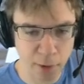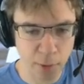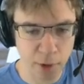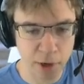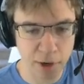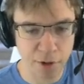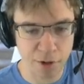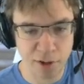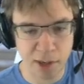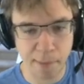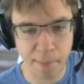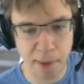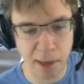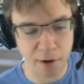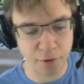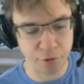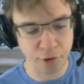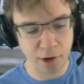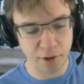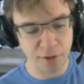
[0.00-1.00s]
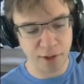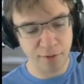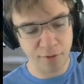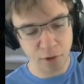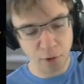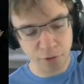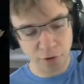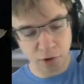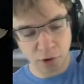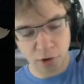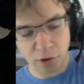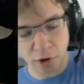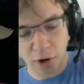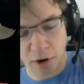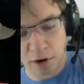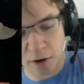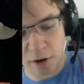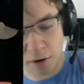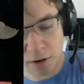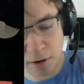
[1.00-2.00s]
we're going to skip Battle Trance, even though it's a good
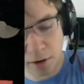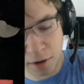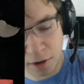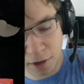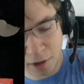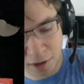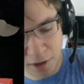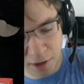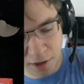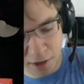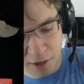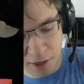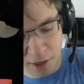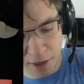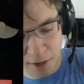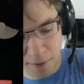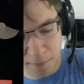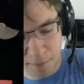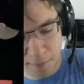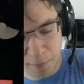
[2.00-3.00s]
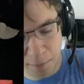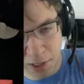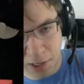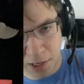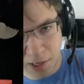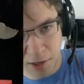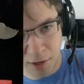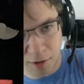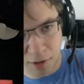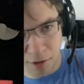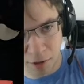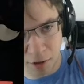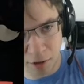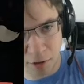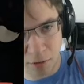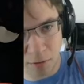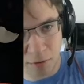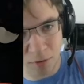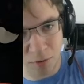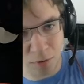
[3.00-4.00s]
card,
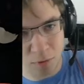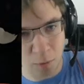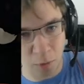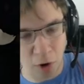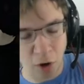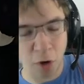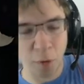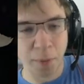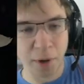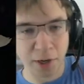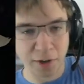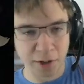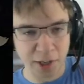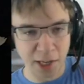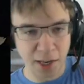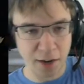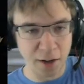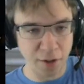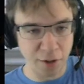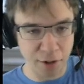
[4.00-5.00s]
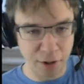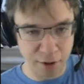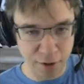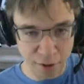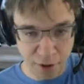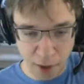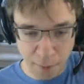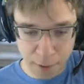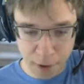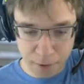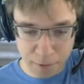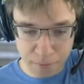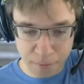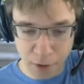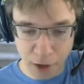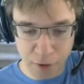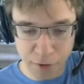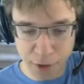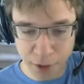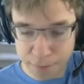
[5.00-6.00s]
because we're hoping to get Unceasing Top
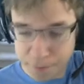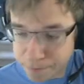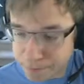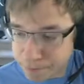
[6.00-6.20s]
online.